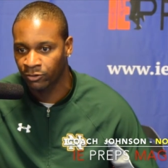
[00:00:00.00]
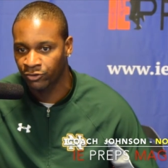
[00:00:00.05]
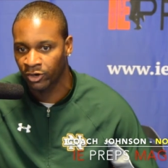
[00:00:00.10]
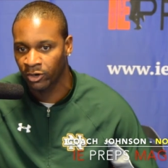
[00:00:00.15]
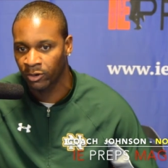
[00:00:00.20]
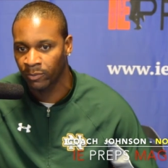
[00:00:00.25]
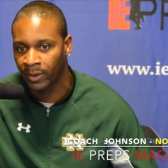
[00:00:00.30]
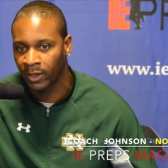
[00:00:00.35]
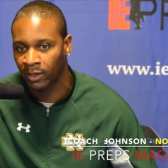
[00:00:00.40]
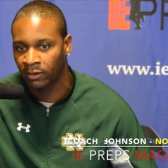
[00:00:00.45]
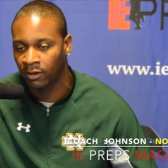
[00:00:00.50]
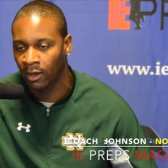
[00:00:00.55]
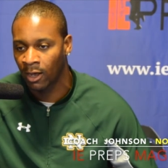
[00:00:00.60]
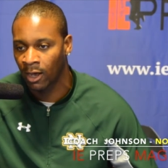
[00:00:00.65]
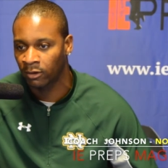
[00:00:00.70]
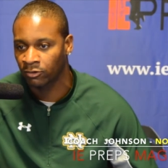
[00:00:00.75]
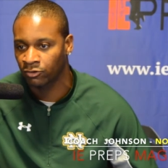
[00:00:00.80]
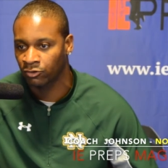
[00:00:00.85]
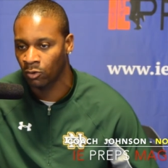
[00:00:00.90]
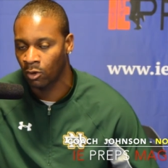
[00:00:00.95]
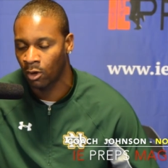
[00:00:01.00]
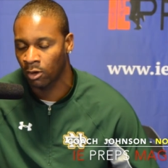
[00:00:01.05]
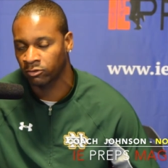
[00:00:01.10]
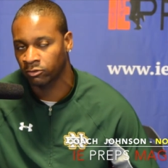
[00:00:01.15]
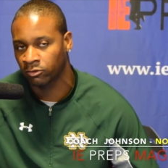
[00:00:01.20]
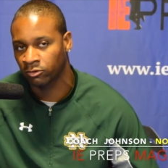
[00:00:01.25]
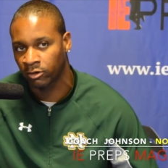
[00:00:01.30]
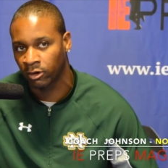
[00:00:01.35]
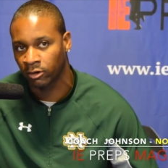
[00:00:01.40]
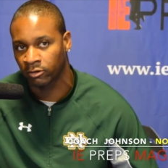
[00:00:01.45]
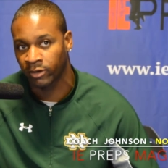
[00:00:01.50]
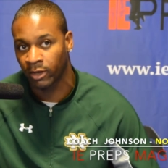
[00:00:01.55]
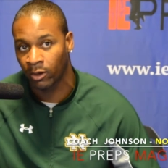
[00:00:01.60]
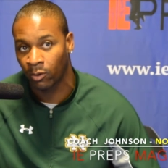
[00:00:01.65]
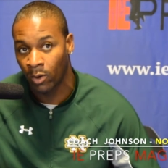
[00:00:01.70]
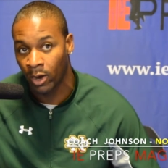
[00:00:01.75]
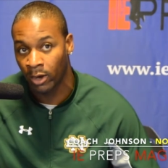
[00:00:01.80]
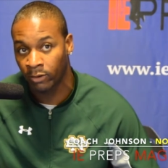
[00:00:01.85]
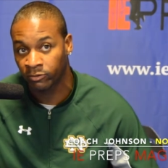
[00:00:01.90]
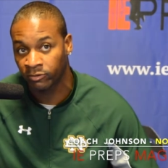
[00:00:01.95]
Jared Batosh, who also starts at
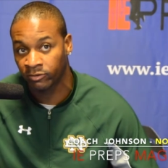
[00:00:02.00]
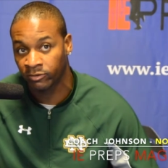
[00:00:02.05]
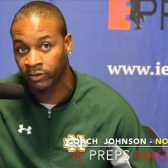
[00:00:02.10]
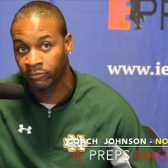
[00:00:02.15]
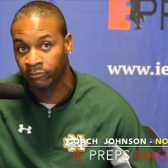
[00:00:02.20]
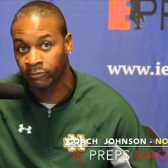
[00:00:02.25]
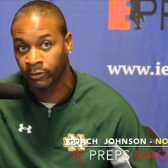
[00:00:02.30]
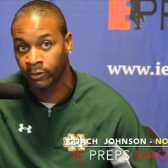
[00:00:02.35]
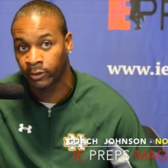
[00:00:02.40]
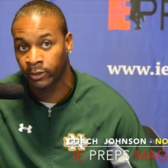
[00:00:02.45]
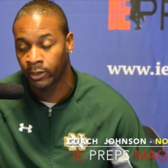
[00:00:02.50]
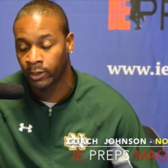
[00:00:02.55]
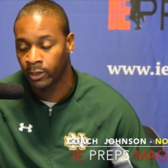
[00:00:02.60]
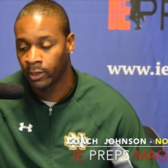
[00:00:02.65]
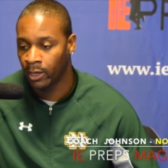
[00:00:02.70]
wide receiver.